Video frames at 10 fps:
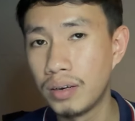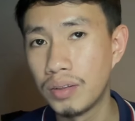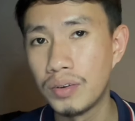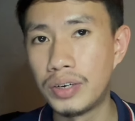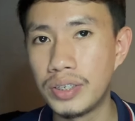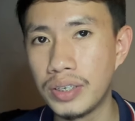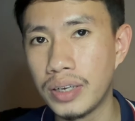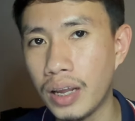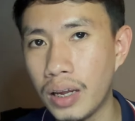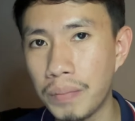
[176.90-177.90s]
the
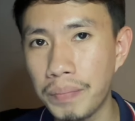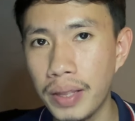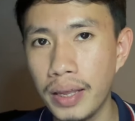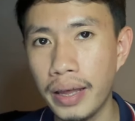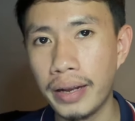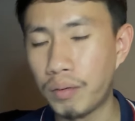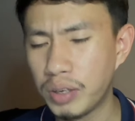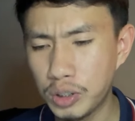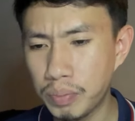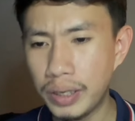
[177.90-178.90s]
13A. I
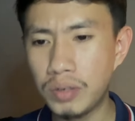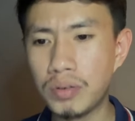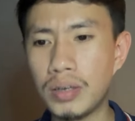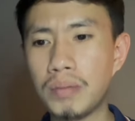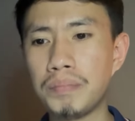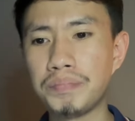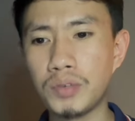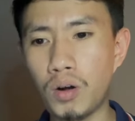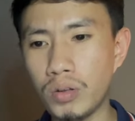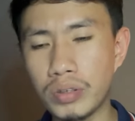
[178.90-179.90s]
explained to him all the